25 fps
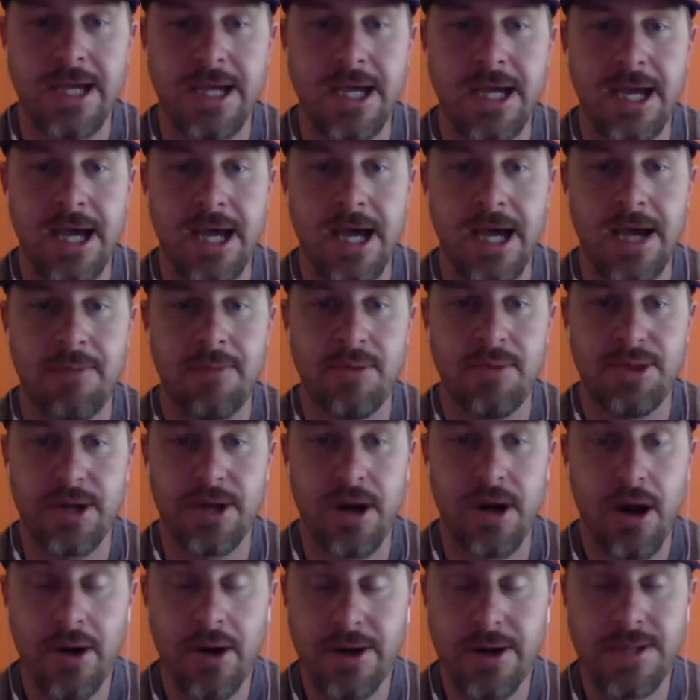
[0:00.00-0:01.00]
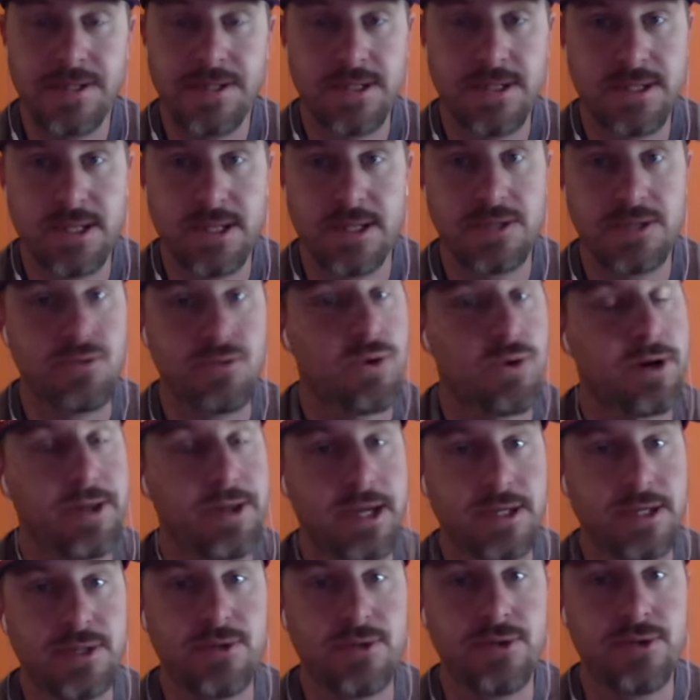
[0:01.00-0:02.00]
But there are instances where they
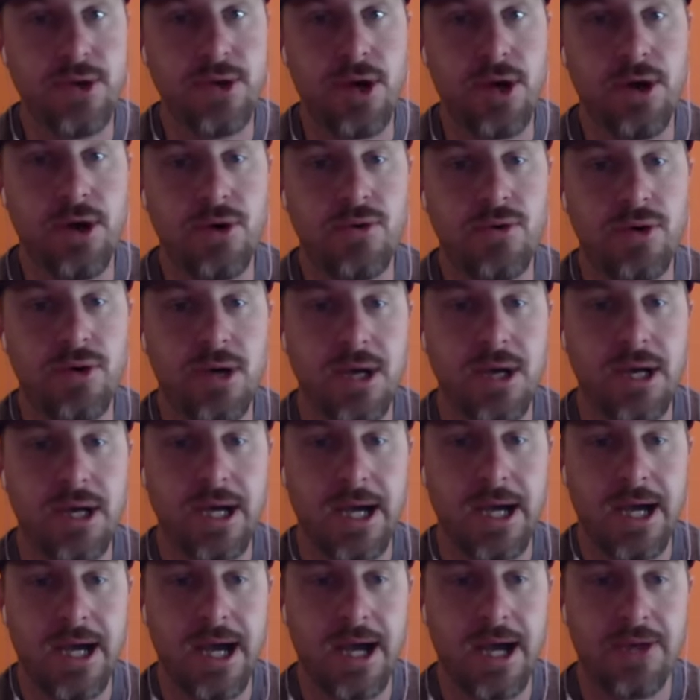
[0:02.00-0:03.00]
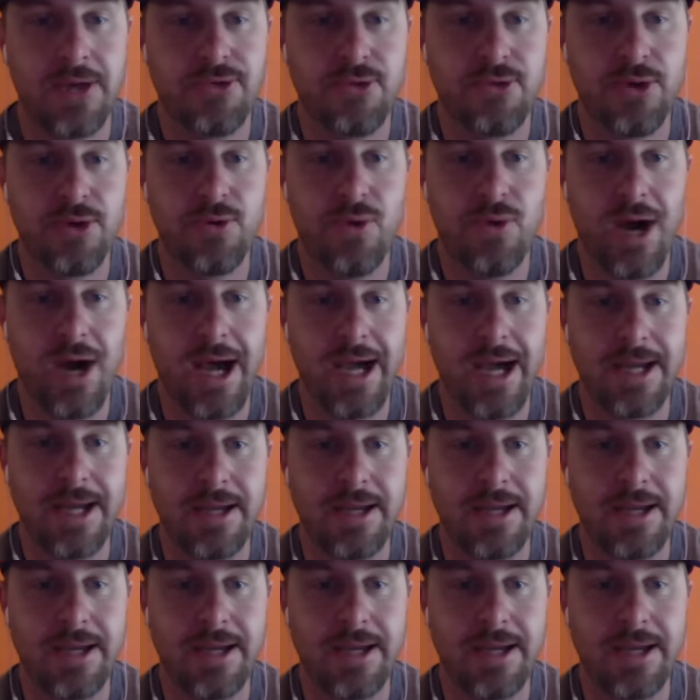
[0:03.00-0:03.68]
do go 3 wide,